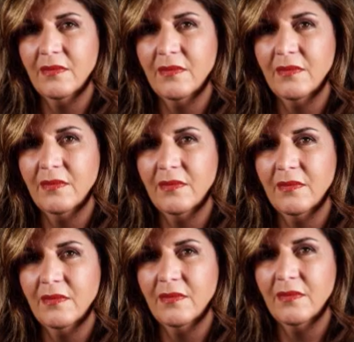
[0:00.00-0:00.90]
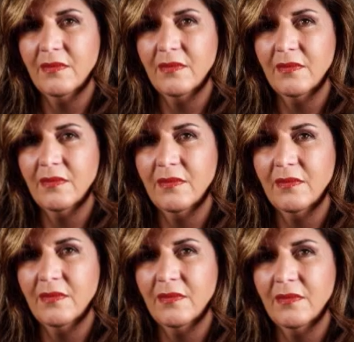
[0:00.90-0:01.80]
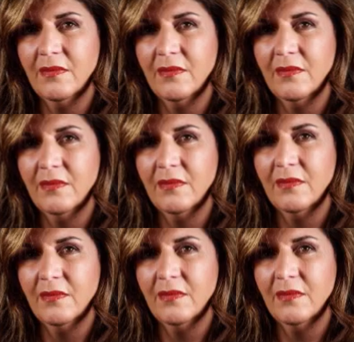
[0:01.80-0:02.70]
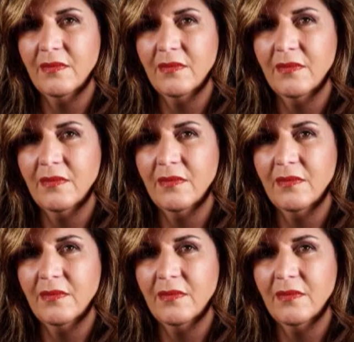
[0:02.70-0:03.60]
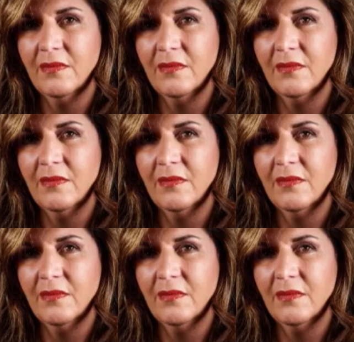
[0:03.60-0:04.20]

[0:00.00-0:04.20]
(silent)